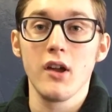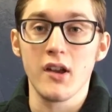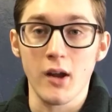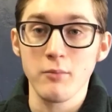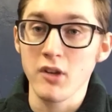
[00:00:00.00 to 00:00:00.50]

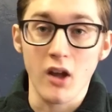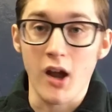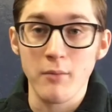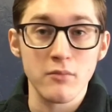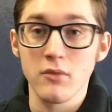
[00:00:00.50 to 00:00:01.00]
And
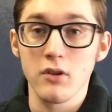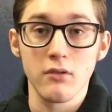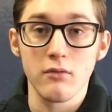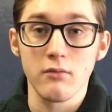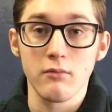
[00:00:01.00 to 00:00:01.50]
I'm
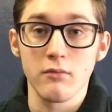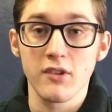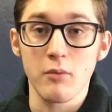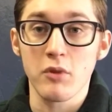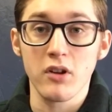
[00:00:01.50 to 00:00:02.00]

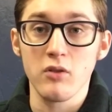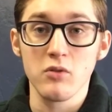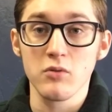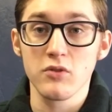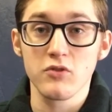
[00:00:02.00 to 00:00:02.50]
somebody
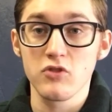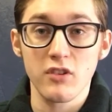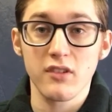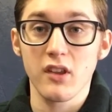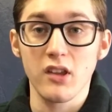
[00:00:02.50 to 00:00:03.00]
who's
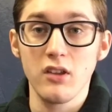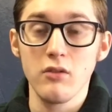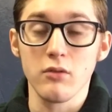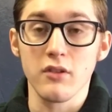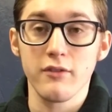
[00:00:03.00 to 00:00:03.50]
just like
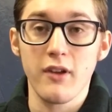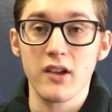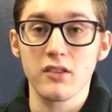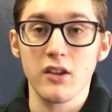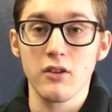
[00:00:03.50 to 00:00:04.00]
you in the
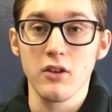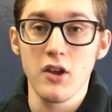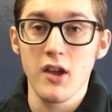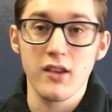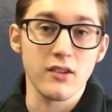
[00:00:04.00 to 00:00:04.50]
fact that
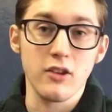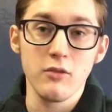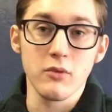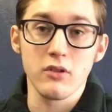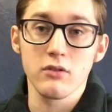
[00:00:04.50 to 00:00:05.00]
as a
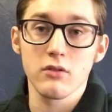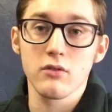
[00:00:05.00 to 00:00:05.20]
human,